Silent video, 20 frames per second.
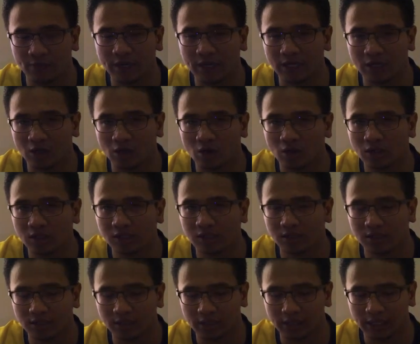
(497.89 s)
trade
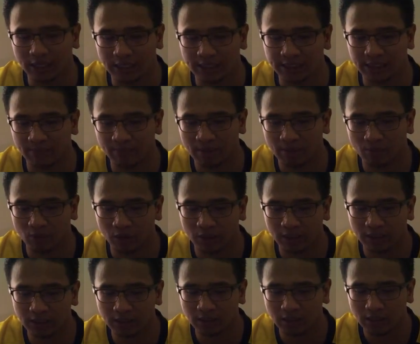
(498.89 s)
loss in JP
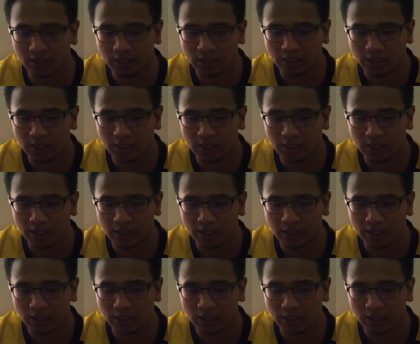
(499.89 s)
Morgan,